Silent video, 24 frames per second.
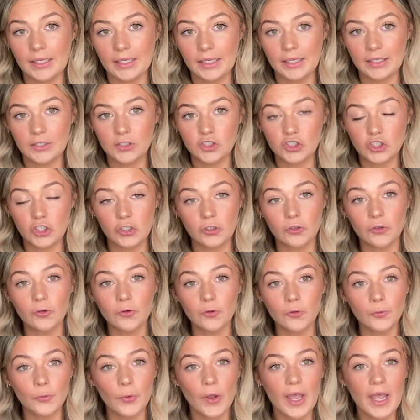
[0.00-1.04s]
tube
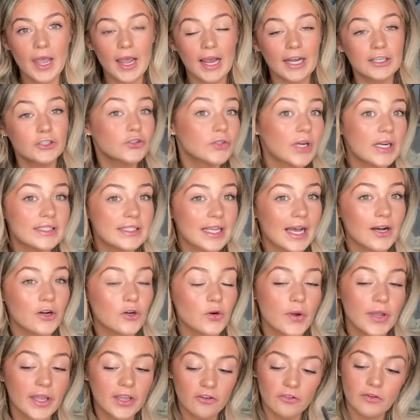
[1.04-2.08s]
and dries it out
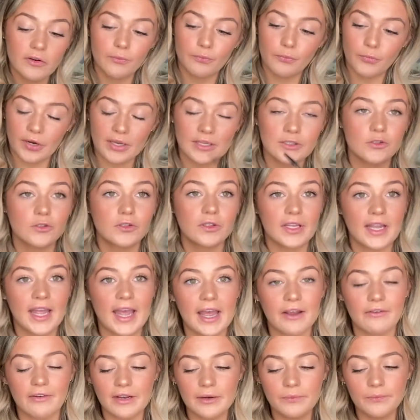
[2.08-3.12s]
quicker and brings all the air
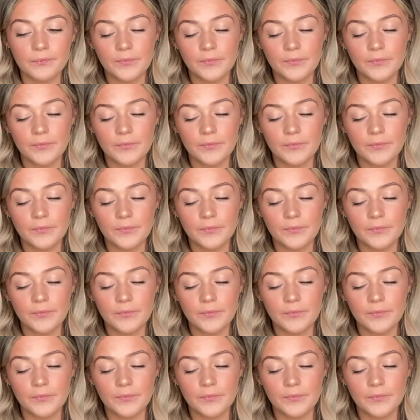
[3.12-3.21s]
in.